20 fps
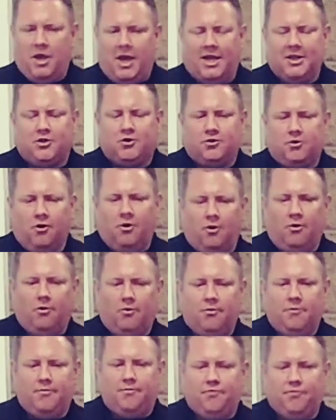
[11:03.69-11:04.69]
And
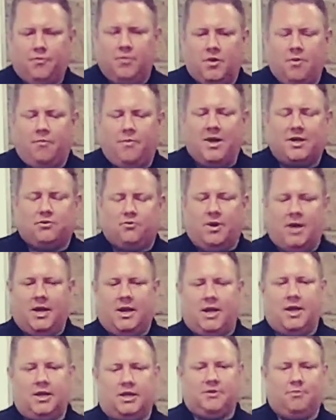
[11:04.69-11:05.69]
so, the best way I
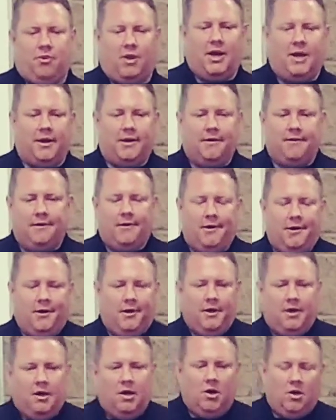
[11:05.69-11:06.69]
can explain it,
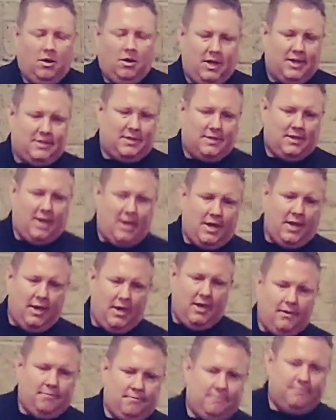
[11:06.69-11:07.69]
let's
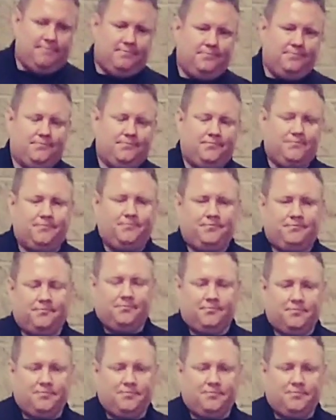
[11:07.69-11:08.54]
say the